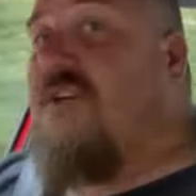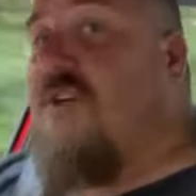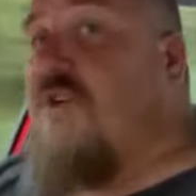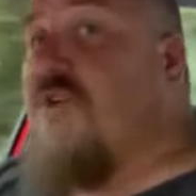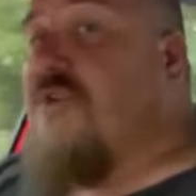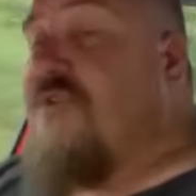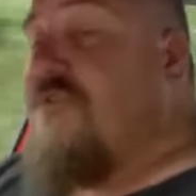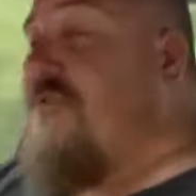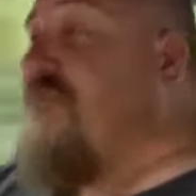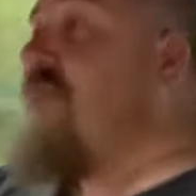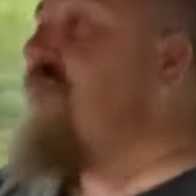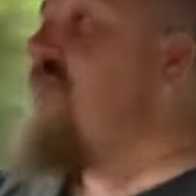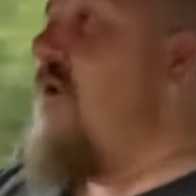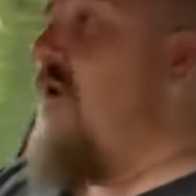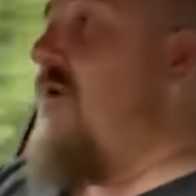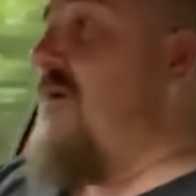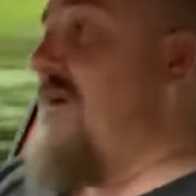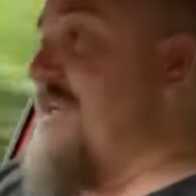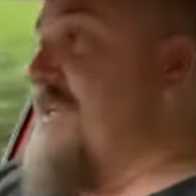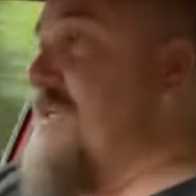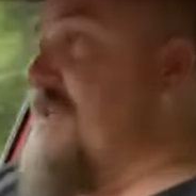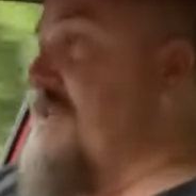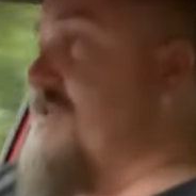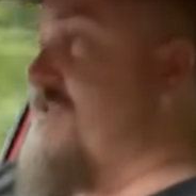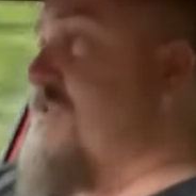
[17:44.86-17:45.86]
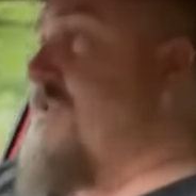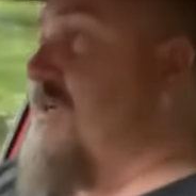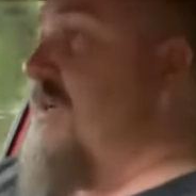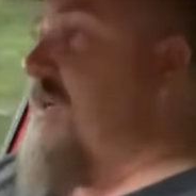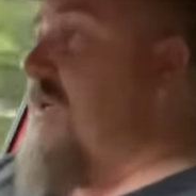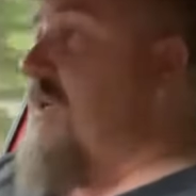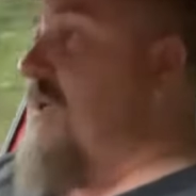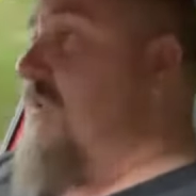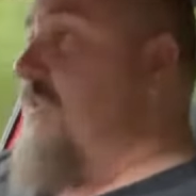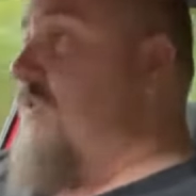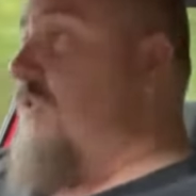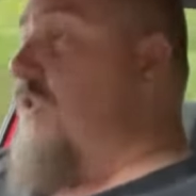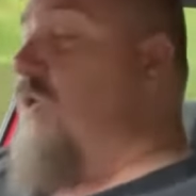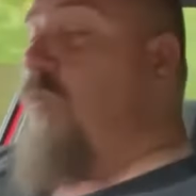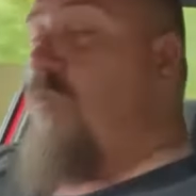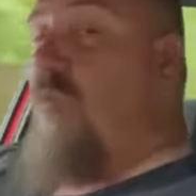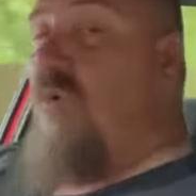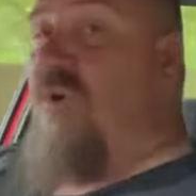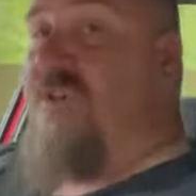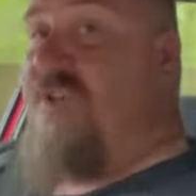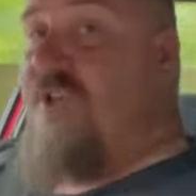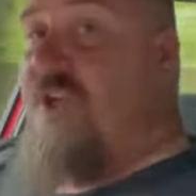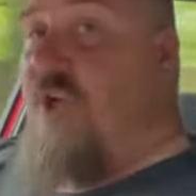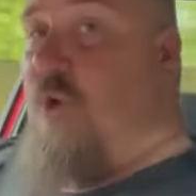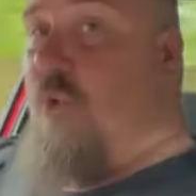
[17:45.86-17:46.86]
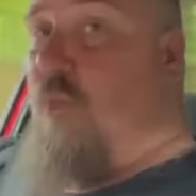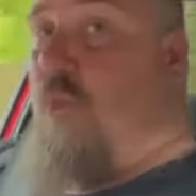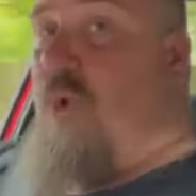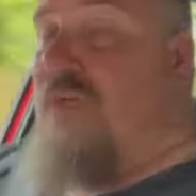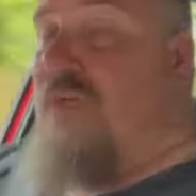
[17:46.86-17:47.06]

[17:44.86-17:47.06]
could find that were new.